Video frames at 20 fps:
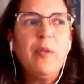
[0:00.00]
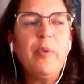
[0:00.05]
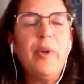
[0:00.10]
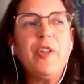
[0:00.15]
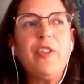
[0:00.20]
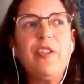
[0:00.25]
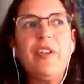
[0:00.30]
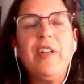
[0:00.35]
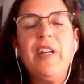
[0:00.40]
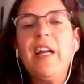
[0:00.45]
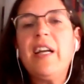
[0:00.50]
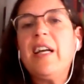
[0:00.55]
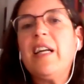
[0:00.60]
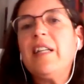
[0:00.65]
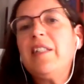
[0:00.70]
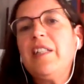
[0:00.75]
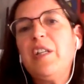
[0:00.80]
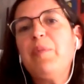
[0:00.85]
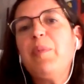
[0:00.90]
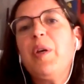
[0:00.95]
Which in
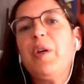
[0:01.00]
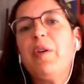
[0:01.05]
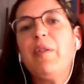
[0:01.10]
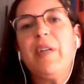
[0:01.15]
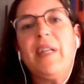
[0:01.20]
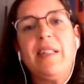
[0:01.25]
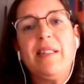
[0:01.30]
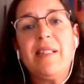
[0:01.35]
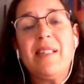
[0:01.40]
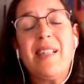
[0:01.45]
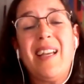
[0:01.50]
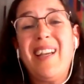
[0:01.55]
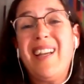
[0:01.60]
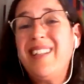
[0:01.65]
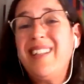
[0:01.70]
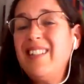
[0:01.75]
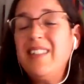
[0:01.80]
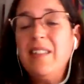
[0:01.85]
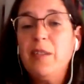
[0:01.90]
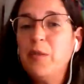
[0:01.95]
academia you can say
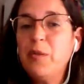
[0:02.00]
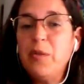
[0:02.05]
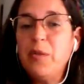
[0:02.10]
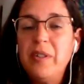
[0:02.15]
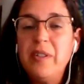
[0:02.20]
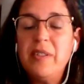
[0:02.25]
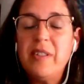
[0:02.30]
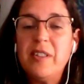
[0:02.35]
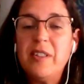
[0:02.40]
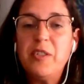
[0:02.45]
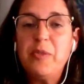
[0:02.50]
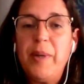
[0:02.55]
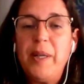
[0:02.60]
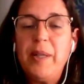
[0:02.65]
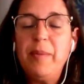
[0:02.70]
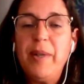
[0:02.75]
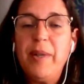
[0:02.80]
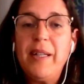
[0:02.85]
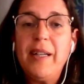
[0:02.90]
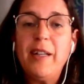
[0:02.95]
I didn't do this
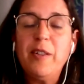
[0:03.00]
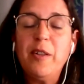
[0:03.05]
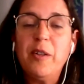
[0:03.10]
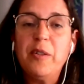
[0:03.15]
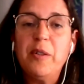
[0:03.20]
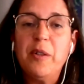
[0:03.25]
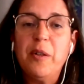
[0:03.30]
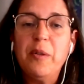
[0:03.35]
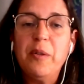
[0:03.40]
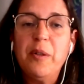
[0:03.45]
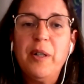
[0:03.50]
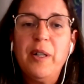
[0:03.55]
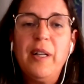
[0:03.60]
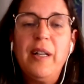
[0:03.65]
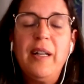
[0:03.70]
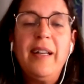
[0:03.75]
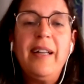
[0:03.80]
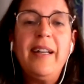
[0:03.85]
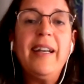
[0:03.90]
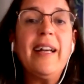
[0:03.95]
experiment, I don't know.
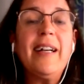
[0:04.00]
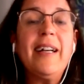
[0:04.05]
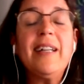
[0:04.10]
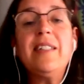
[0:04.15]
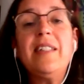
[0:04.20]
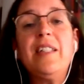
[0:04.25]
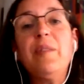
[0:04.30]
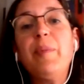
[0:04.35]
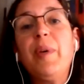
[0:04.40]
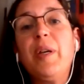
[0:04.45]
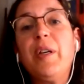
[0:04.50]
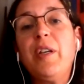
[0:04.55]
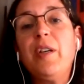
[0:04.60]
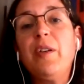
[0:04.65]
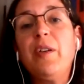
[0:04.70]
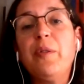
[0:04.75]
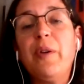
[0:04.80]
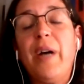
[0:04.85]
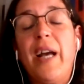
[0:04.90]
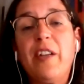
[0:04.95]
In academia,
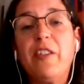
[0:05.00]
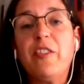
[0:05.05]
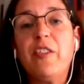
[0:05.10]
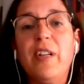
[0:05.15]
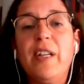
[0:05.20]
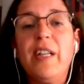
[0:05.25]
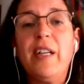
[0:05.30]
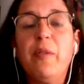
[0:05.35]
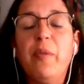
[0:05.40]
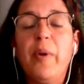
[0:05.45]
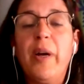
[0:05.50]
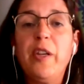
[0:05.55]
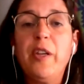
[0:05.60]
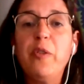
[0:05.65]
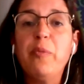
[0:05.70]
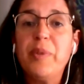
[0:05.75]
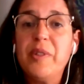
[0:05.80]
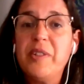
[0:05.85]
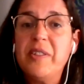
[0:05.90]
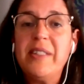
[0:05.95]
you actually, when
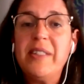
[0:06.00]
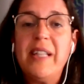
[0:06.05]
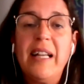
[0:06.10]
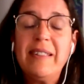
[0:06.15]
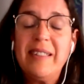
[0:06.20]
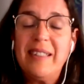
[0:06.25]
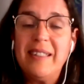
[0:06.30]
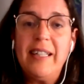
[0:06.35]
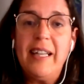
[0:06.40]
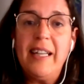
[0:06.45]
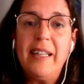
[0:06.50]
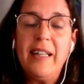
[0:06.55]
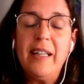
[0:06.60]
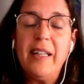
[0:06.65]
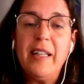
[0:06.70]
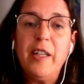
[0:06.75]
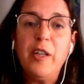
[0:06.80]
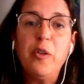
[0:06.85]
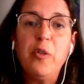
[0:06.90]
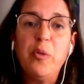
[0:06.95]
you present a
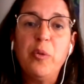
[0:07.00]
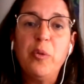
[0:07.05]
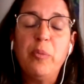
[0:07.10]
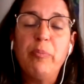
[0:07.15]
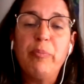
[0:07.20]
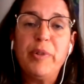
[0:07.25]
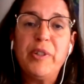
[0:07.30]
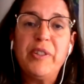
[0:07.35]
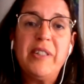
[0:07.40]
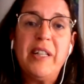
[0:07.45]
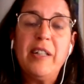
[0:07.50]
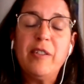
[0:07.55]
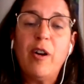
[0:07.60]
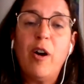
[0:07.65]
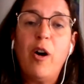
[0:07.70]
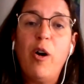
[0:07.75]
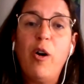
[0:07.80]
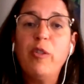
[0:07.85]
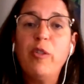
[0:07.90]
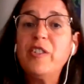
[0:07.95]
data, you present
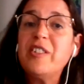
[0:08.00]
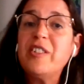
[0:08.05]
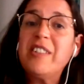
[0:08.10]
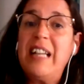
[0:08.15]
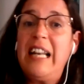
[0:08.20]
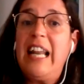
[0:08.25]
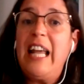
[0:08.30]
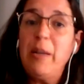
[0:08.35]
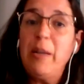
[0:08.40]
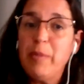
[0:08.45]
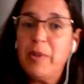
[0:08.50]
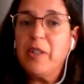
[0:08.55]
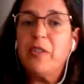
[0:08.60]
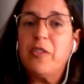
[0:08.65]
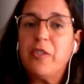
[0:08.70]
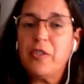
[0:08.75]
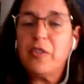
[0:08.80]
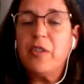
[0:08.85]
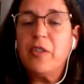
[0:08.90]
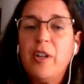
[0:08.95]
all
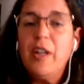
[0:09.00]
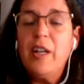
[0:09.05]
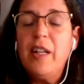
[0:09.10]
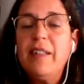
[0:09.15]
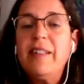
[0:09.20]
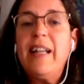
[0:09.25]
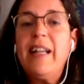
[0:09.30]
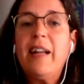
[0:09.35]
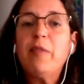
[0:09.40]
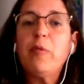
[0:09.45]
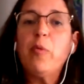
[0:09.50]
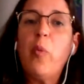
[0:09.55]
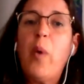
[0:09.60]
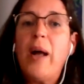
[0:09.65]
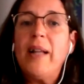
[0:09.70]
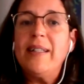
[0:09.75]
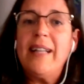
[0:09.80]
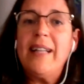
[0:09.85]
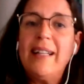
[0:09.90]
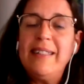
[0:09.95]
disclaimers that
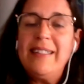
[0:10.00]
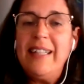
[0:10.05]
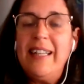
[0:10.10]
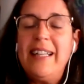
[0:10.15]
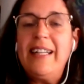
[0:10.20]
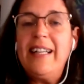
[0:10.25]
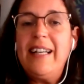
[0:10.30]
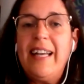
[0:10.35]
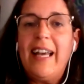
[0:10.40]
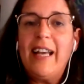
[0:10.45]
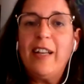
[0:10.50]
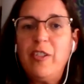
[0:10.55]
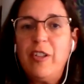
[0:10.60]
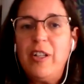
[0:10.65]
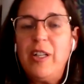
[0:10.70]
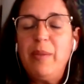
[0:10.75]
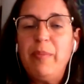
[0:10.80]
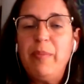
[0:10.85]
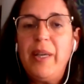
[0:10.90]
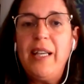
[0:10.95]
what that data
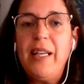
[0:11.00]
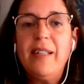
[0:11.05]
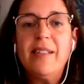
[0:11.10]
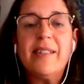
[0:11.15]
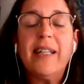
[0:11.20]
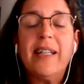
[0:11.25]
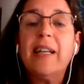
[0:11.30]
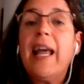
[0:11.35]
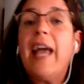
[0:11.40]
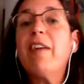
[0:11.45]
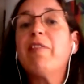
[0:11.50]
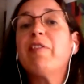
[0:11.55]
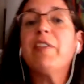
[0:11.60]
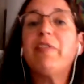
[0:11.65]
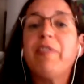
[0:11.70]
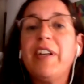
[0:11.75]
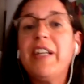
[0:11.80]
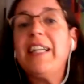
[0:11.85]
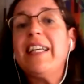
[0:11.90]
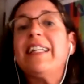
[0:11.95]
actually means and
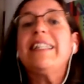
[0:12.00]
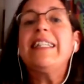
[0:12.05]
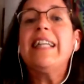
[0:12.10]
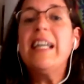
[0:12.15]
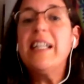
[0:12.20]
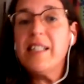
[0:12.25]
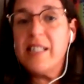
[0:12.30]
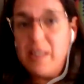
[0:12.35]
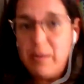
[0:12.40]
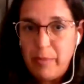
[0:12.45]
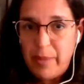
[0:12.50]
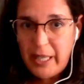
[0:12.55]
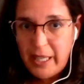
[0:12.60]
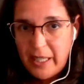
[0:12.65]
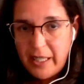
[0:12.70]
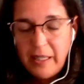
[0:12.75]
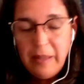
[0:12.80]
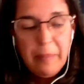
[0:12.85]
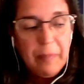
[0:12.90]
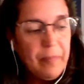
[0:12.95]
everything it doesn't
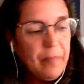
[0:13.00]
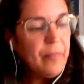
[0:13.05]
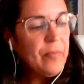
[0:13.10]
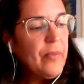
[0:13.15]
mean,